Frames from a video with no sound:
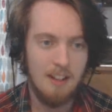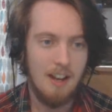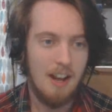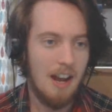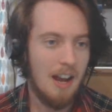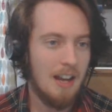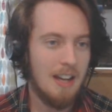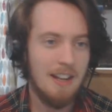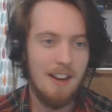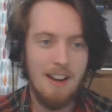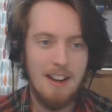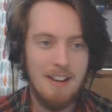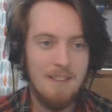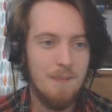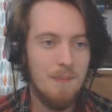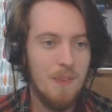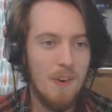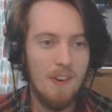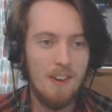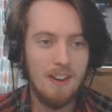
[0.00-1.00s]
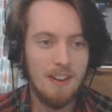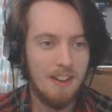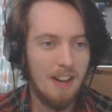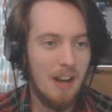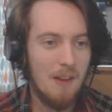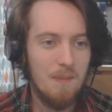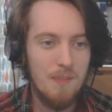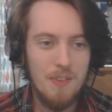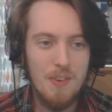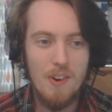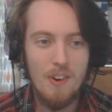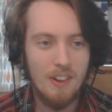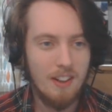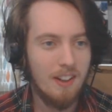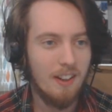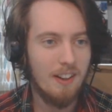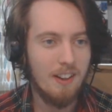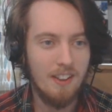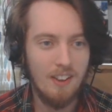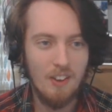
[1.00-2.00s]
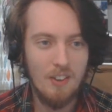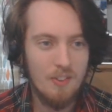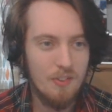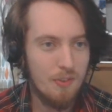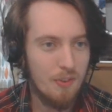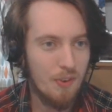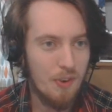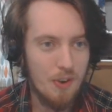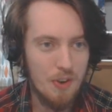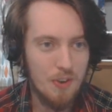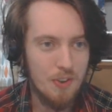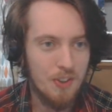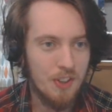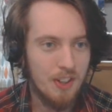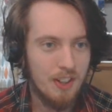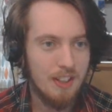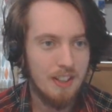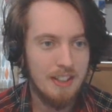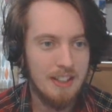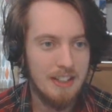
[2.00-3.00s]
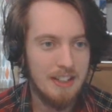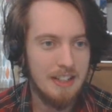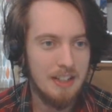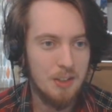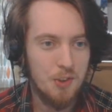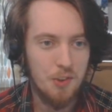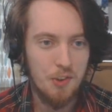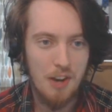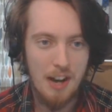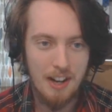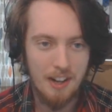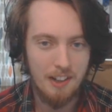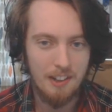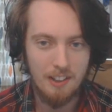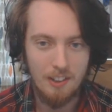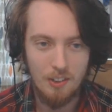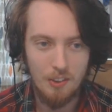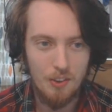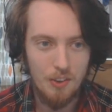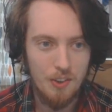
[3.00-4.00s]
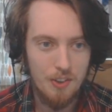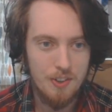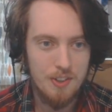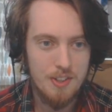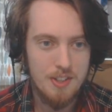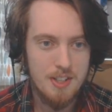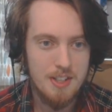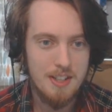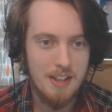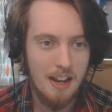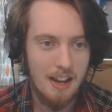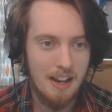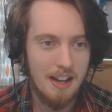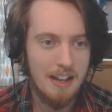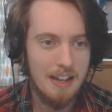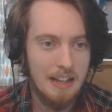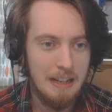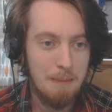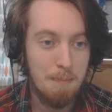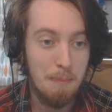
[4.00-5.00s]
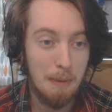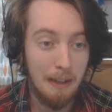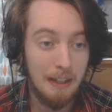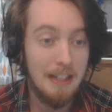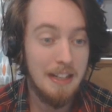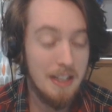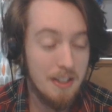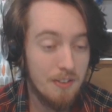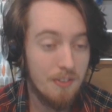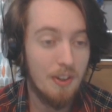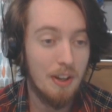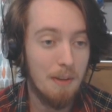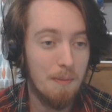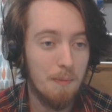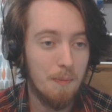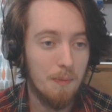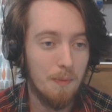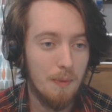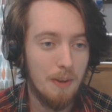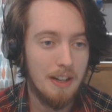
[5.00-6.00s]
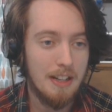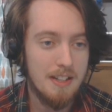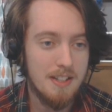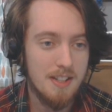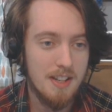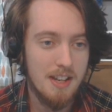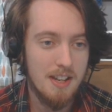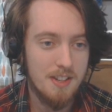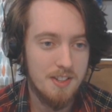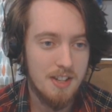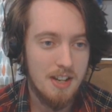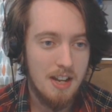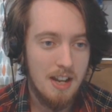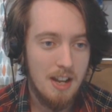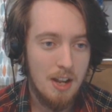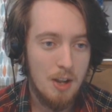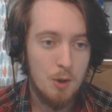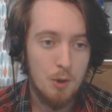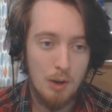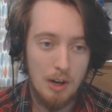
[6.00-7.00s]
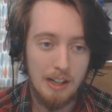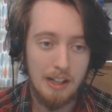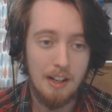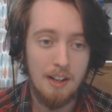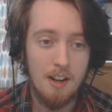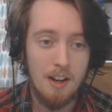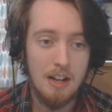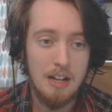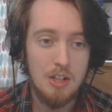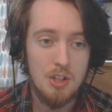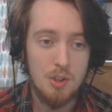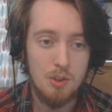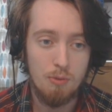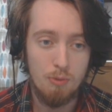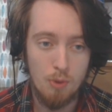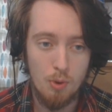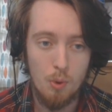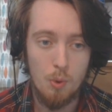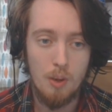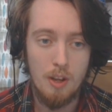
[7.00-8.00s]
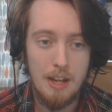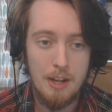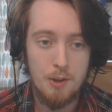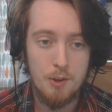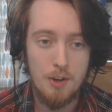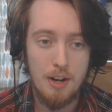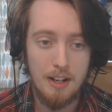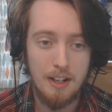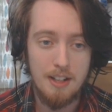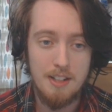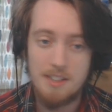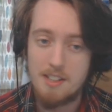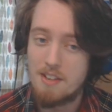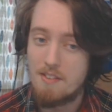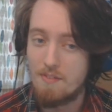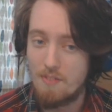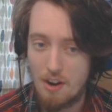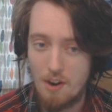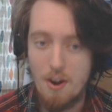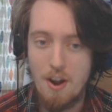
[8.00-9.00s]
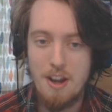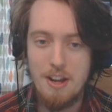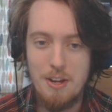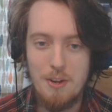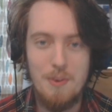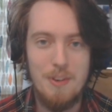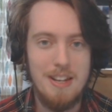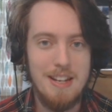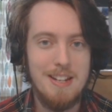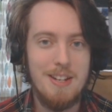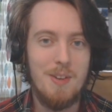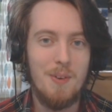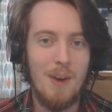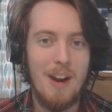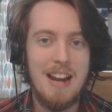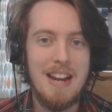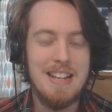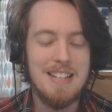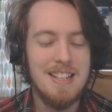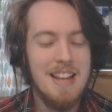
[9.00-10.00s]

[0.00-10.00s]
I'm not gonna go through the dragon lords. I believe him when he says dragon knights rule their dragons in very unique ways,